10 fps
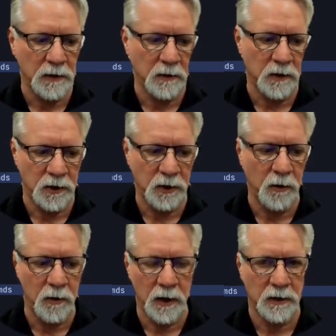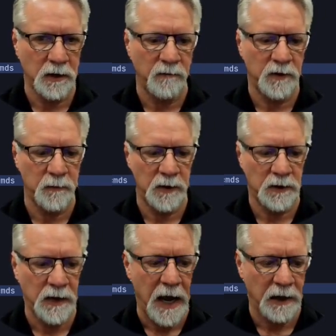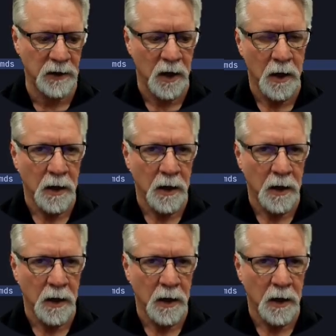it's going to show you that stuff has been stashed.